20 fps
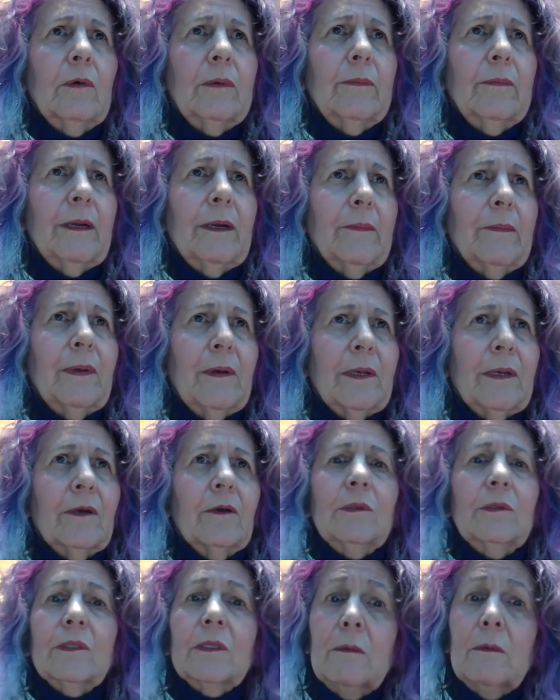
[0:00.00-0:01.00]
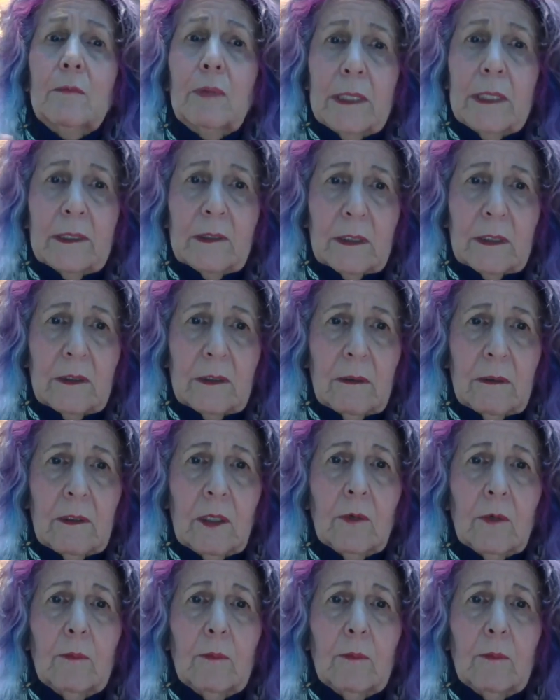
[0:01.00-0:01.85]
Not Périgord, some places